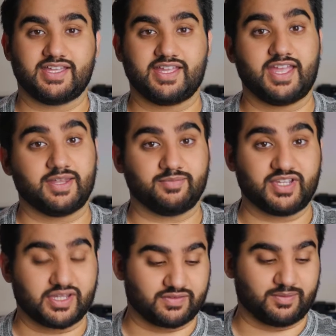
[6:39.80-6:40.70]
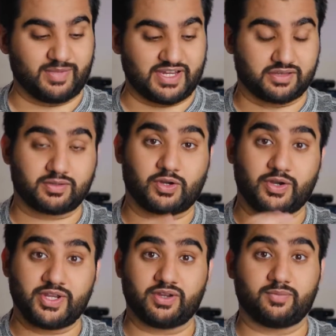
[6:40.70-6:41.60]
And because of the mic's
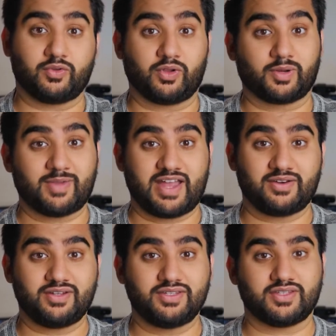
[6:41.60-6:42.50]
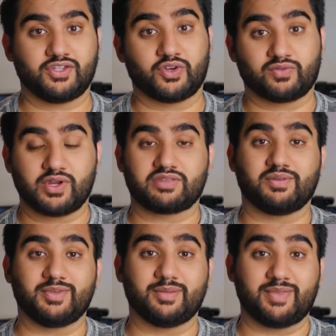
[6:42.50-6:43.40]
cardioid polar pattern, your voice
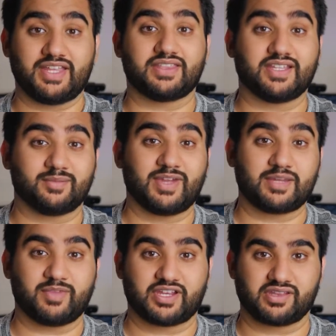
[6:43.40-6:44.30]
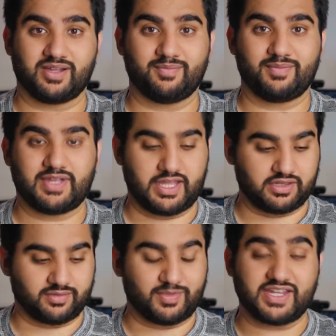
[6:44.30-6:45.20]
will be the main thing the mic picks up,
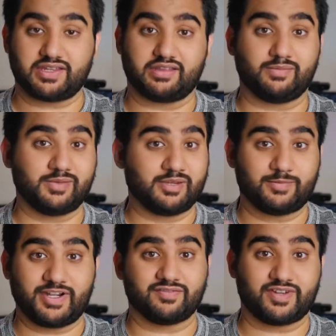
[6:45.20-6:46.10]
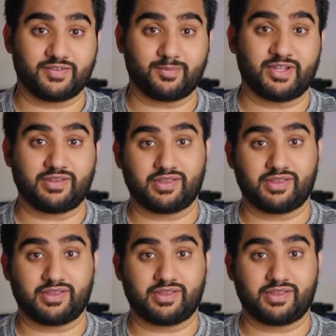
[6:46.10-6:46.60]
as the mic will be right in front of your mouth.